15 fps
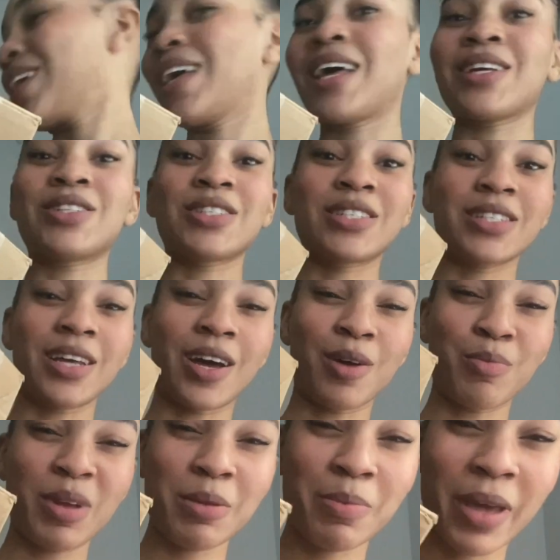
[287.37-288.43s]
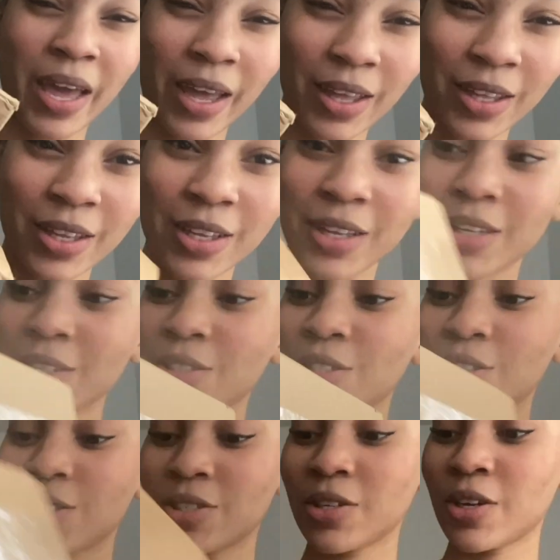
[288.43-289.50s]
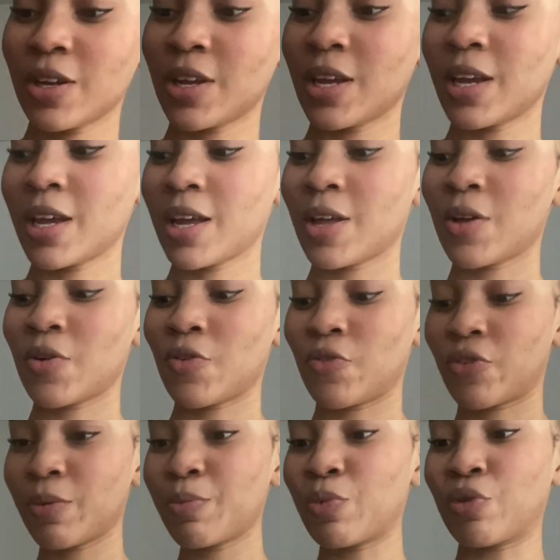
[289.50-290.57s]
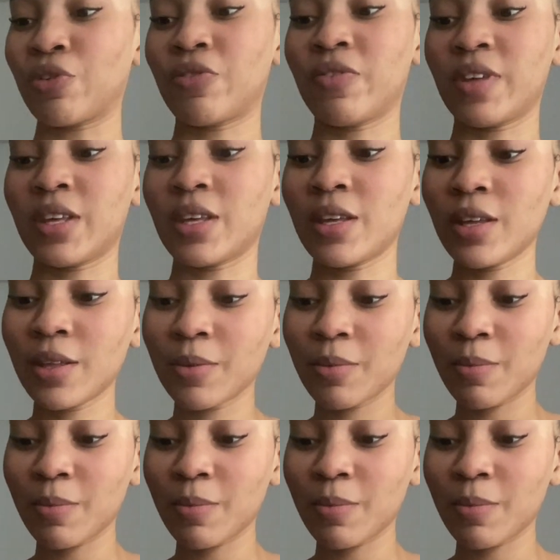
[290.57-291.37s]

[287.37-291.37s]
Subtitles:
I just got my package from Morphe.